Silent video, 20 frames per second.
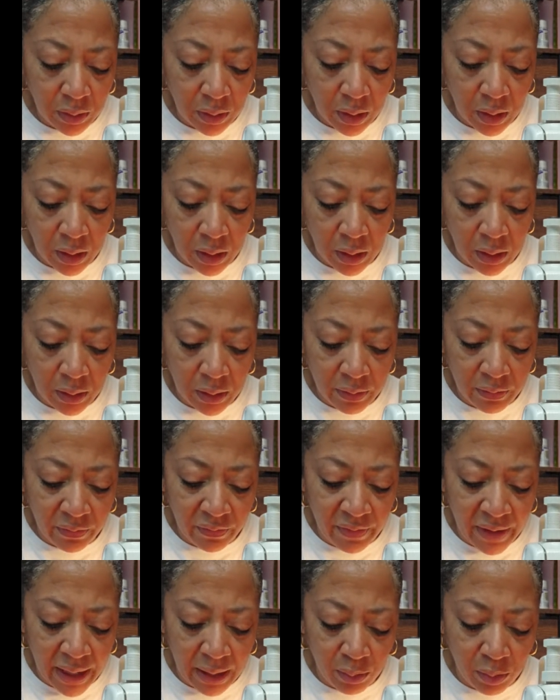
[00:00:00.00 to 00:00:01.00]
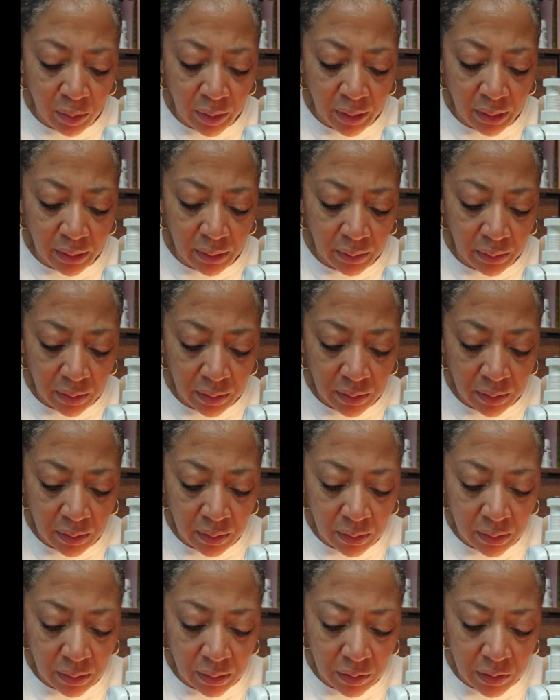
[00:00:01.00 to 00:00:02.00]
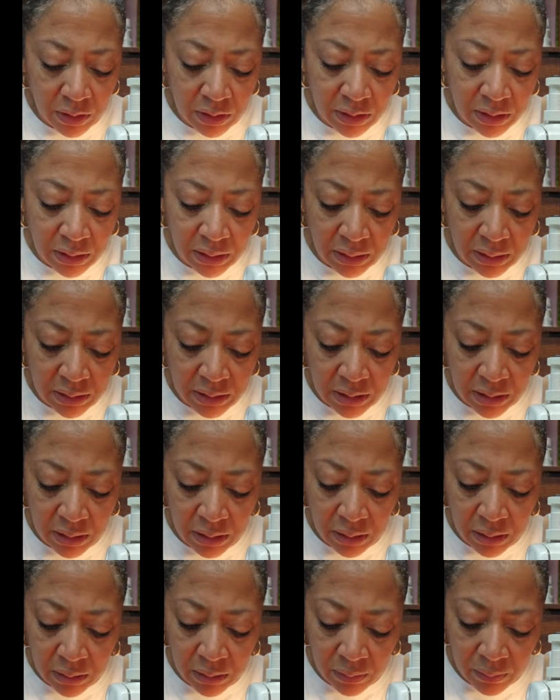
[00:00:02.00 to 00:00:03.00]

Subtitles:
the fabric, closer to the teeth.